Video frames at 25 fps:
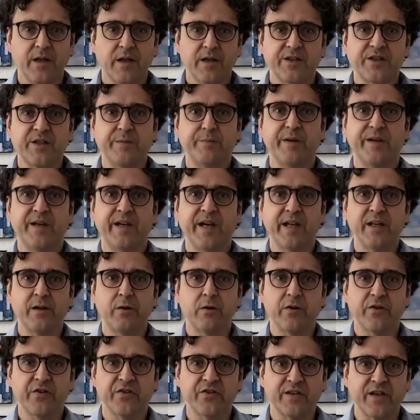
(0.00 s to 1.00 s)
She began
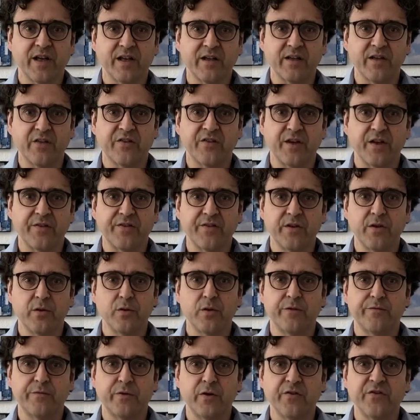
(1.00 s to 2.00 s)
her studies at the
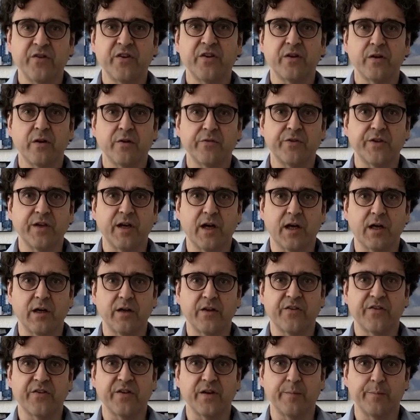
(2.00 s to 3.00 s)
University of the
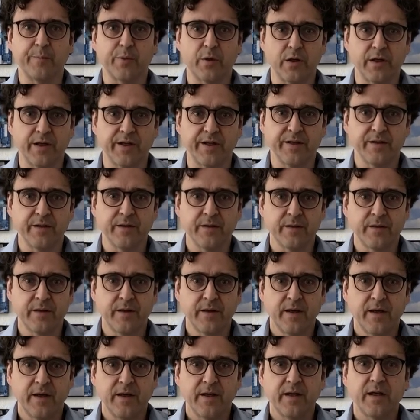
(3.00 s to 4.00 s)
Arts in Berlin
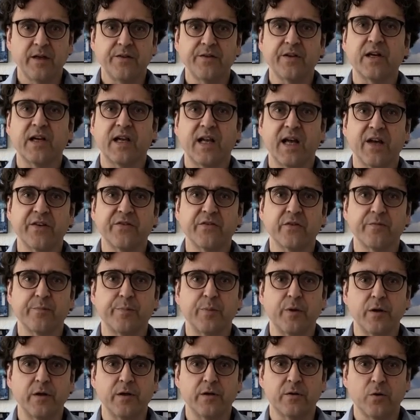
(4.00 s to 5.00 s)
in the class of
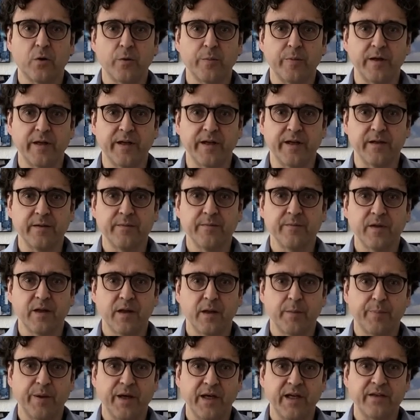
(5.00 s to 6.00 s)
Bernd Koberling, a
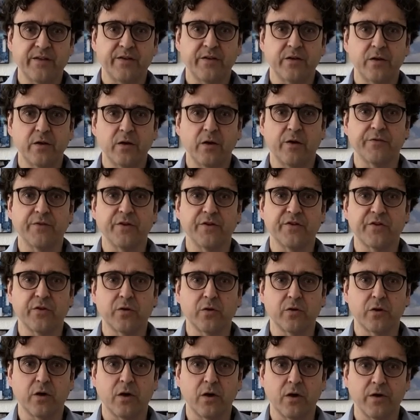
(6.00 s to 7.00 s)
painter of the
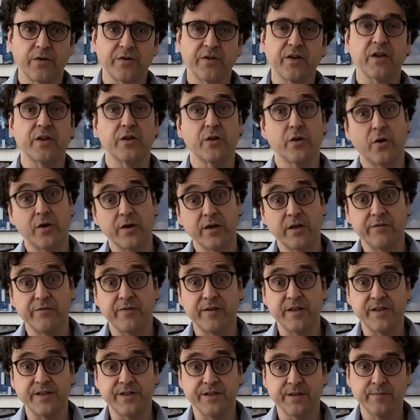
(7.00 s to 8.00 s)
so-called Neue
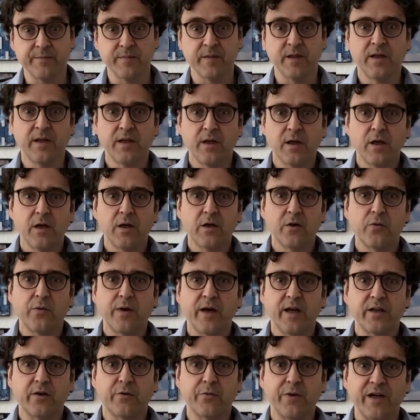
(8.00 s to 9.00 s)
Wilde, who
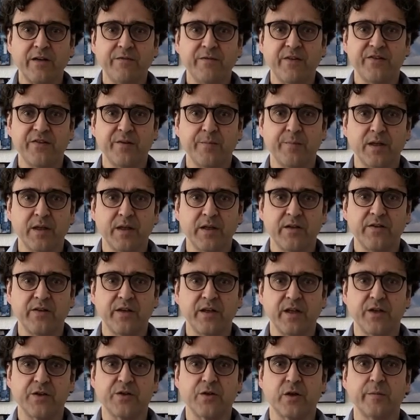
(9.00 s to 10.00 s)
had great
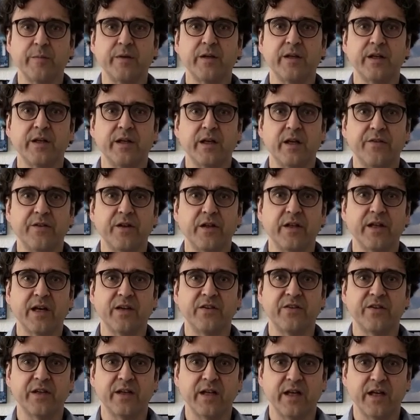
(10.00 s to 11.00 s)
visibility in Germany in the
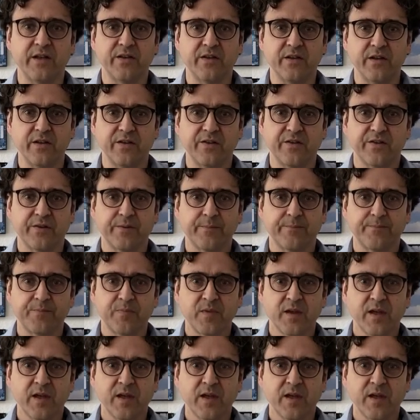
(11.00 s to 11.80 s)
1980s.